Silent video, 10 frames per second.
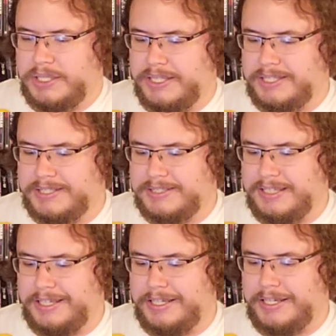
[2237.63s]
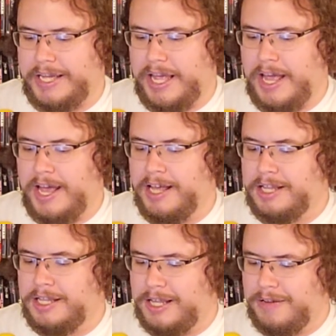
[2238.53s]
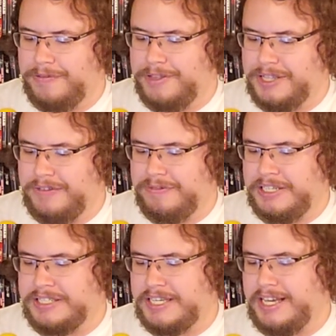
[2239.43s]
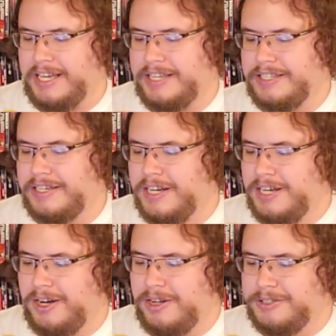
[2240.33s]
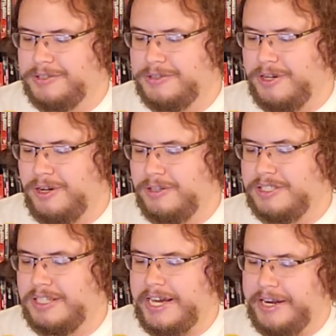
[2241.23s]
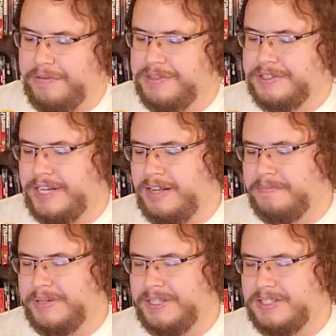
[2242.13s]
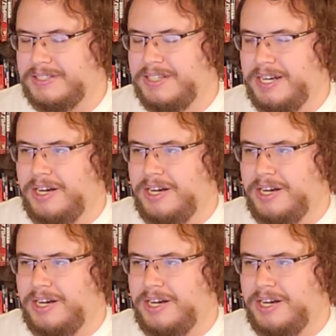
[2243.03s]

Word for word: Let's see. Hell of the Living Dead also called Night of the Zombies,